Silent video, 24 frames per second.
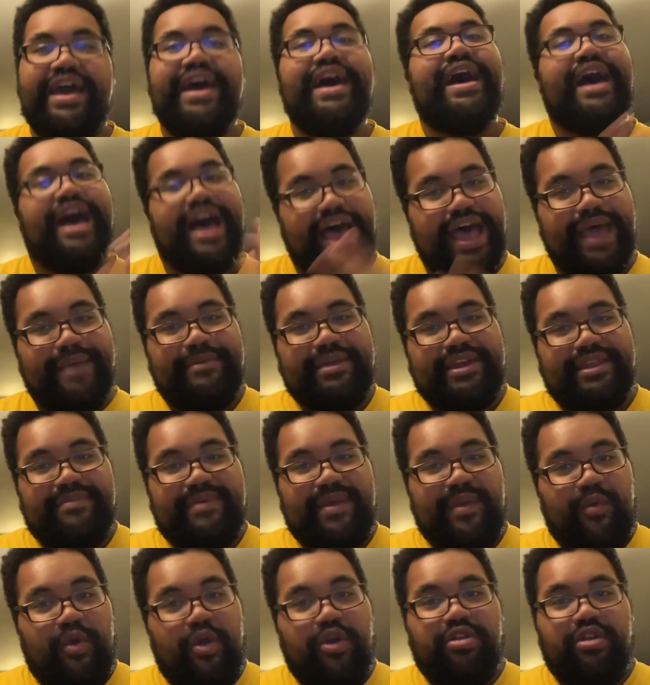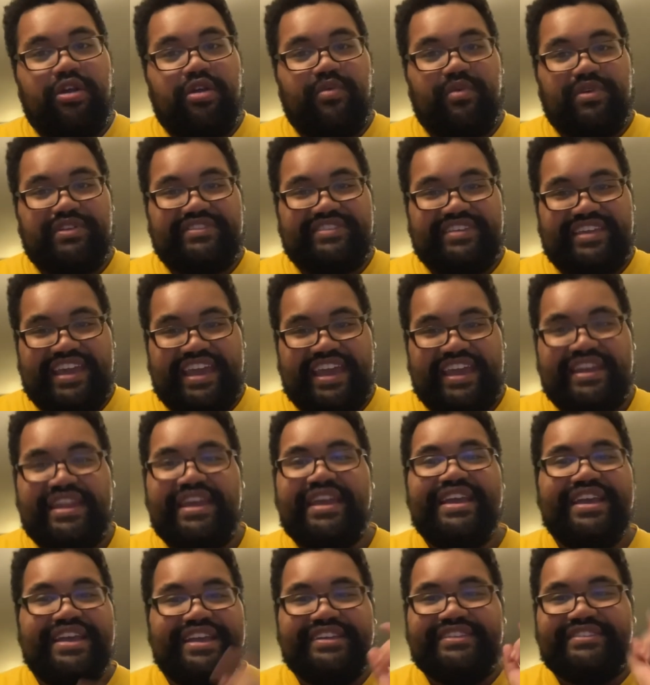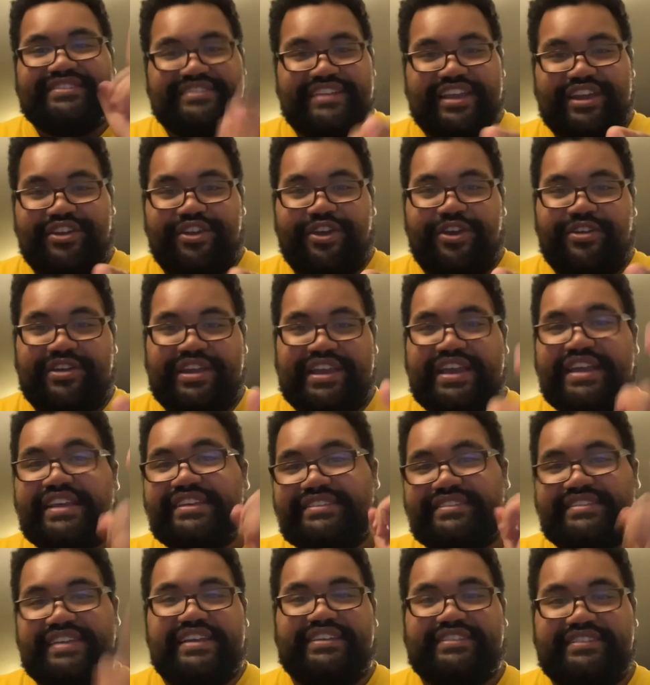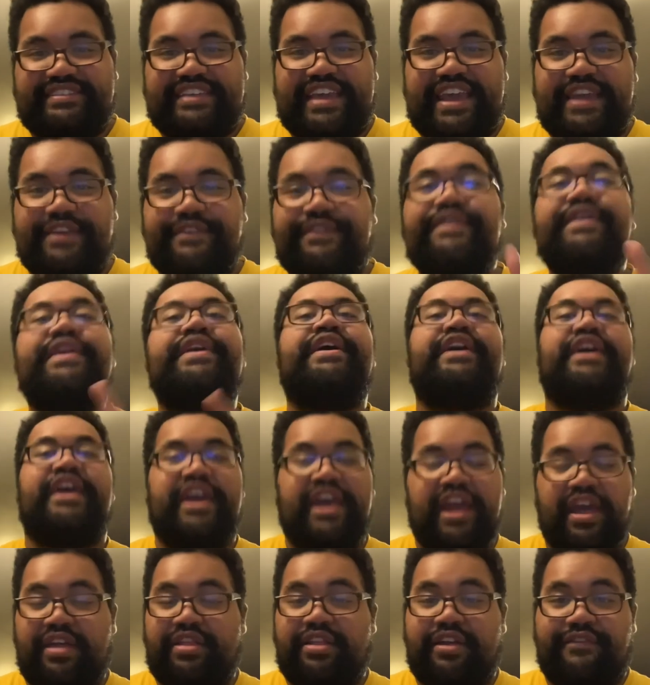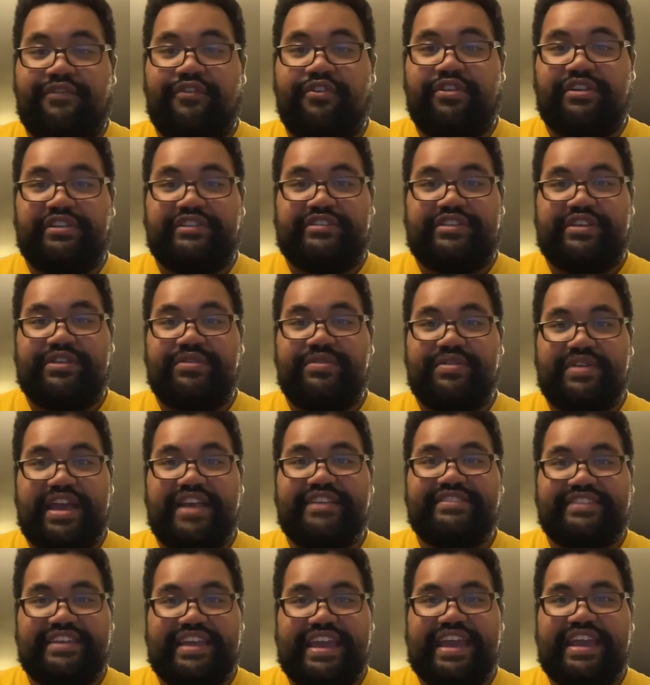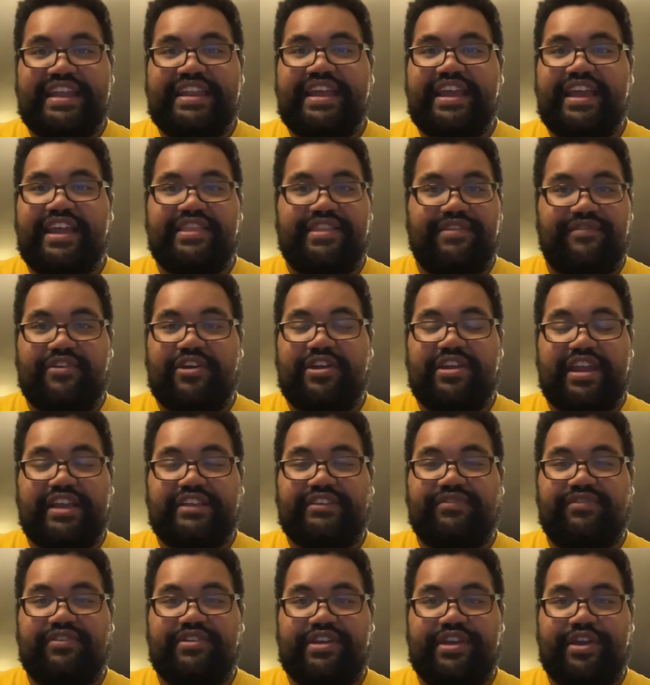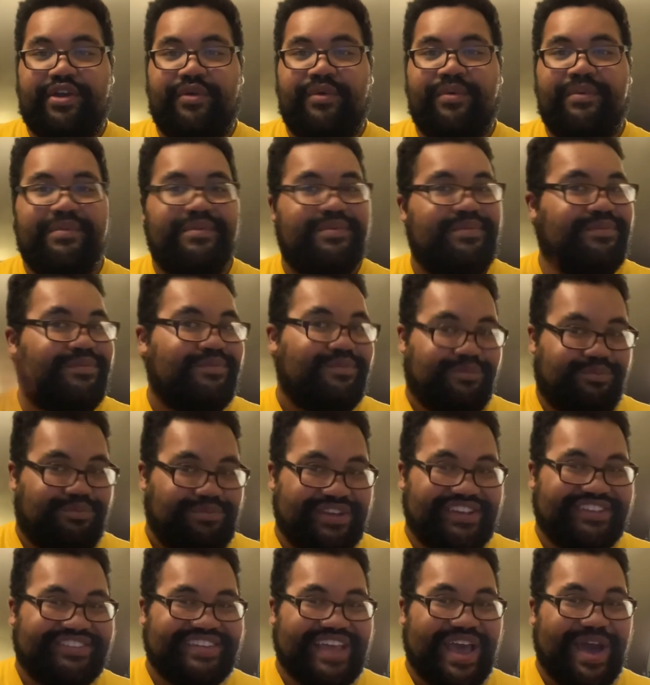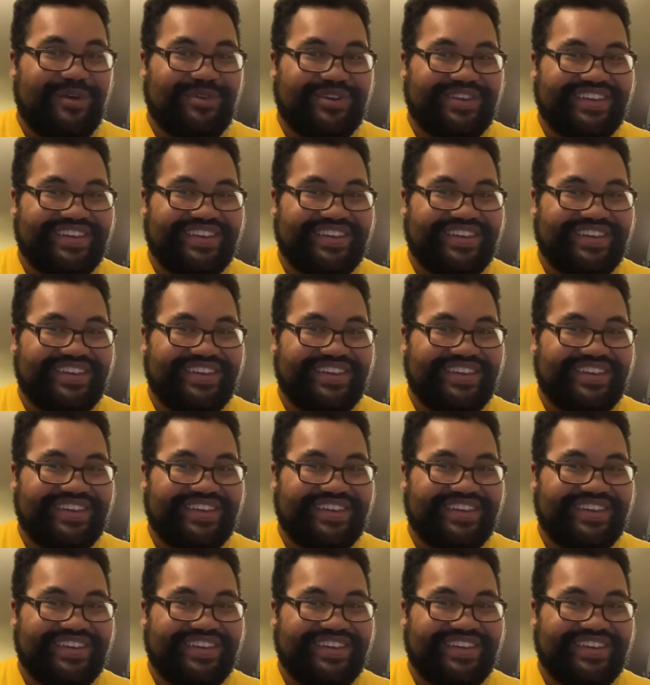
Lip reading: I'm Anime Warlord once again. Stay nerdy, stay safe, and I look forward to seeing you guys again in the very next video. Peace out.